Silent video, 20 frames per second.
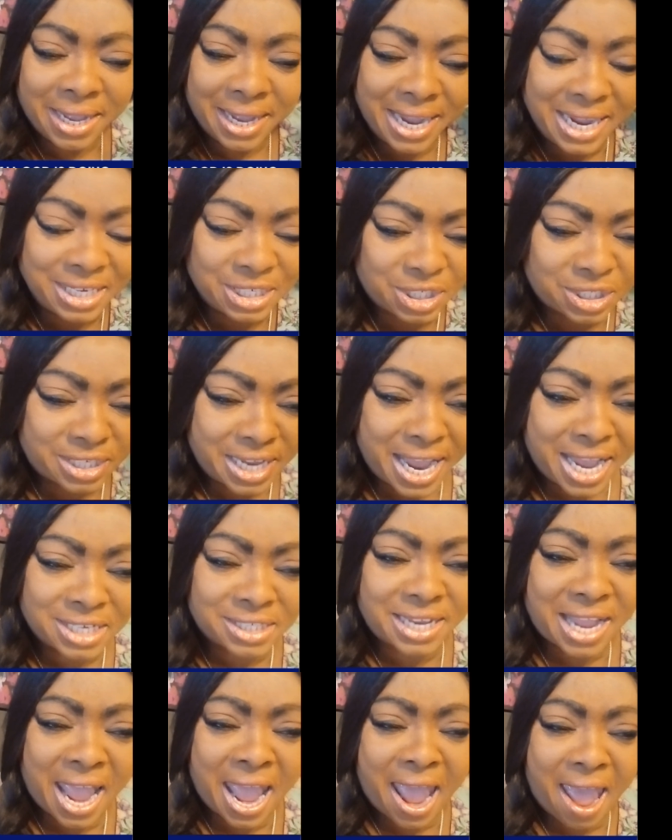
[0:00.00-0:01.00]
He
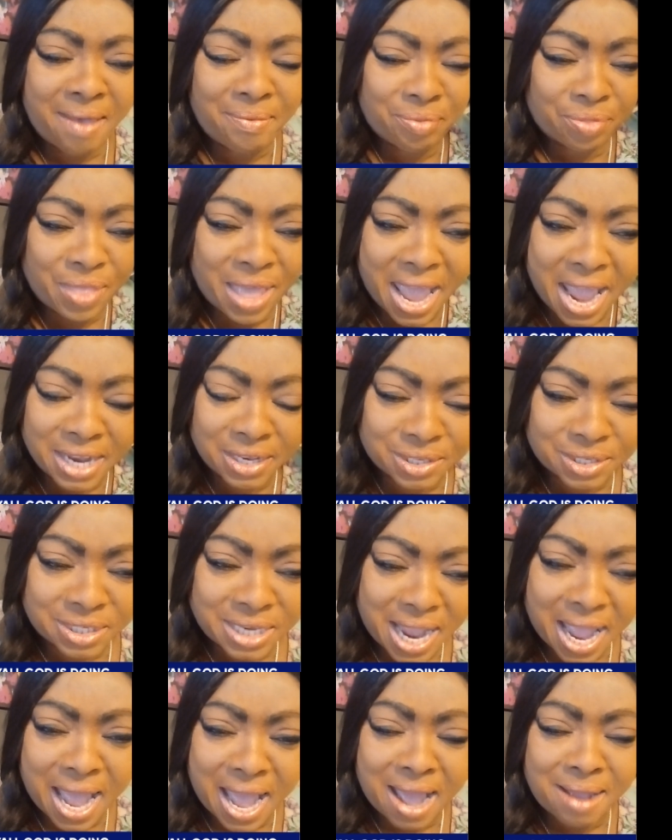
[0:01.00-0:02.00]
says, at that
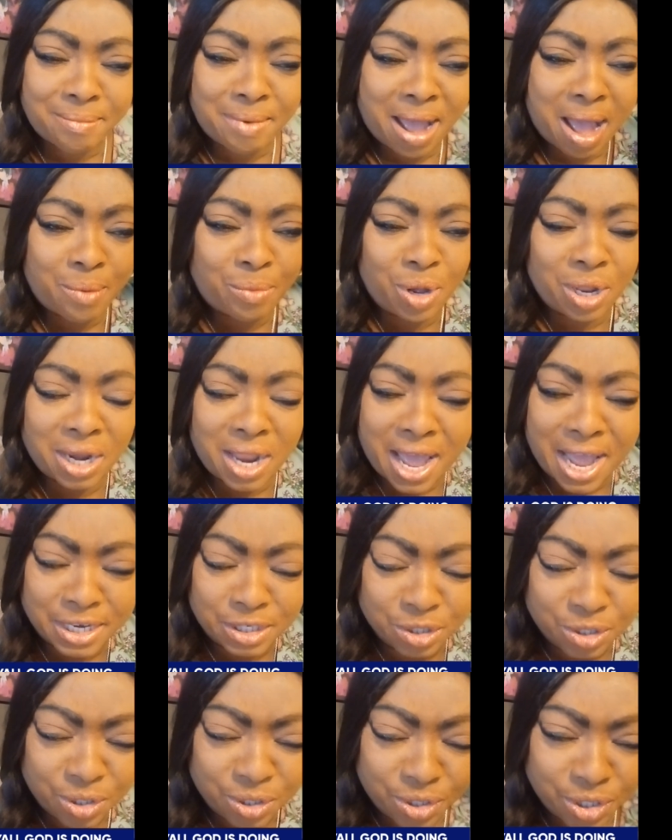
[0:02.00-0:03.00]
time I will
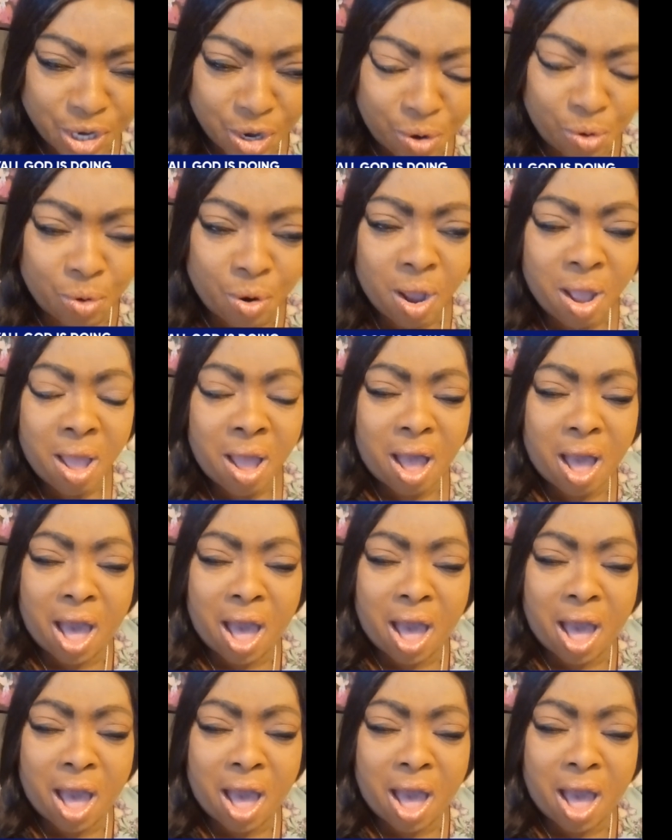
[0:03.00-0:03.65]
undo,